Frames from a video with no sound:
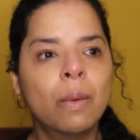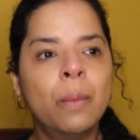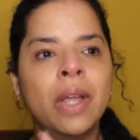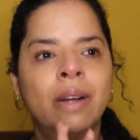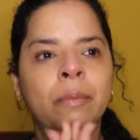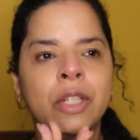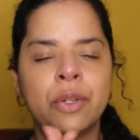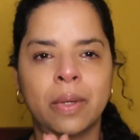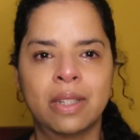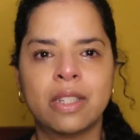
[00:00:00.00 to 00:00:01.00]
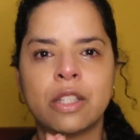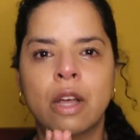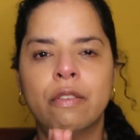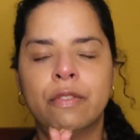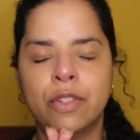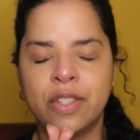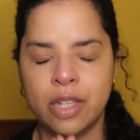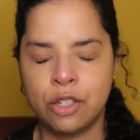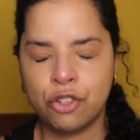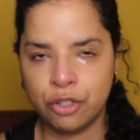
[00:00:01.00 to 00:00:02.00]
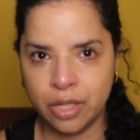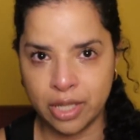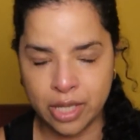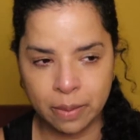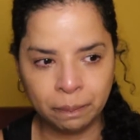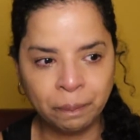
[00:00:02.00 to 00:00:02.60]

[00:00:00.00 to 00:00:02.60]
We have been doing this for centuries.